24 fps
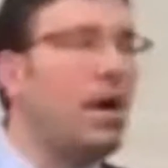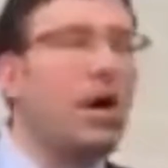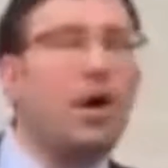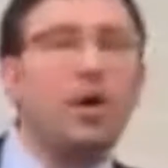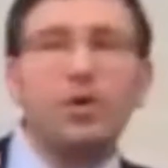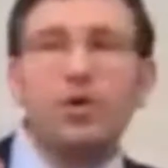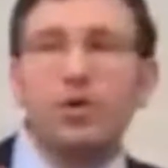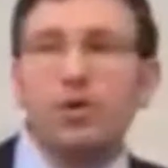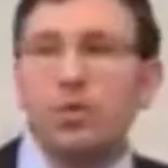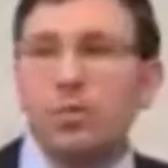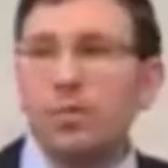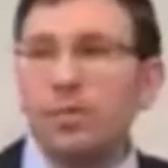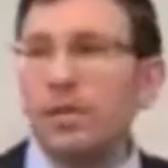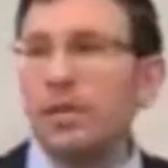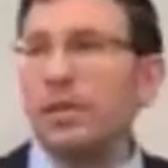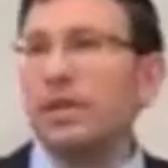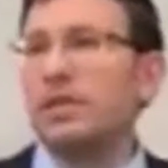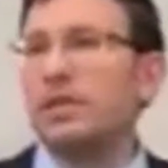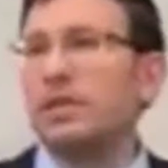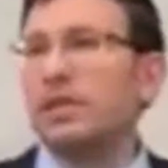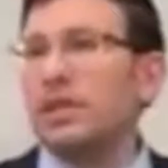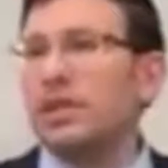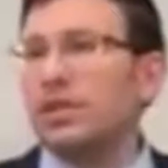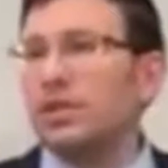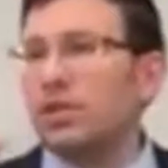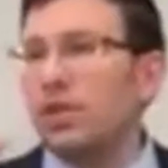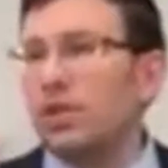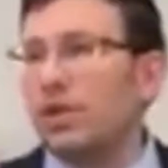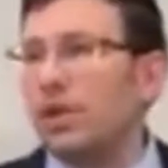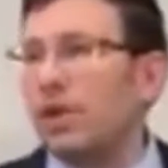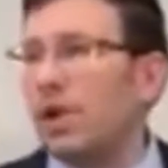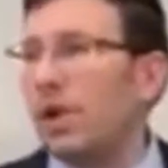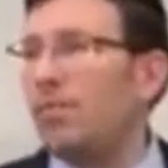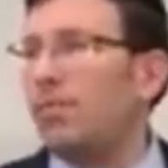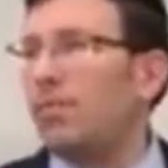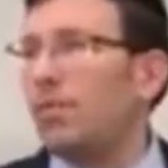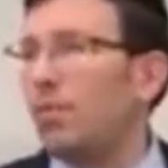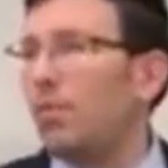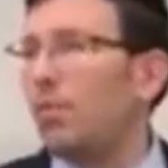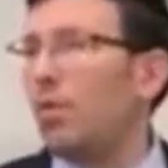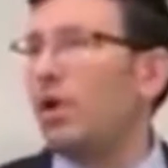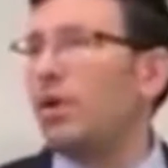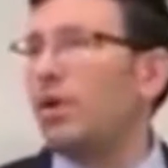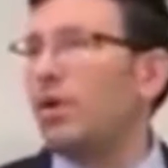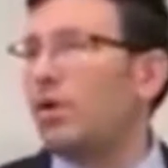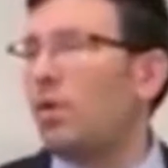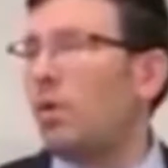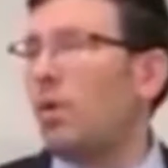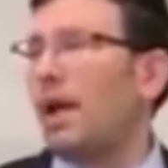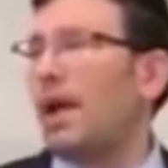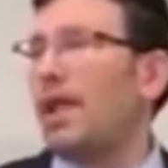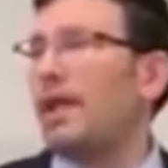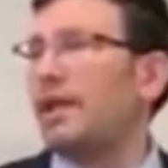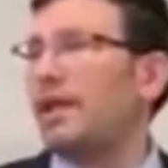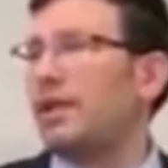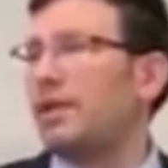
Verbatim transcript: Humility is the number one quality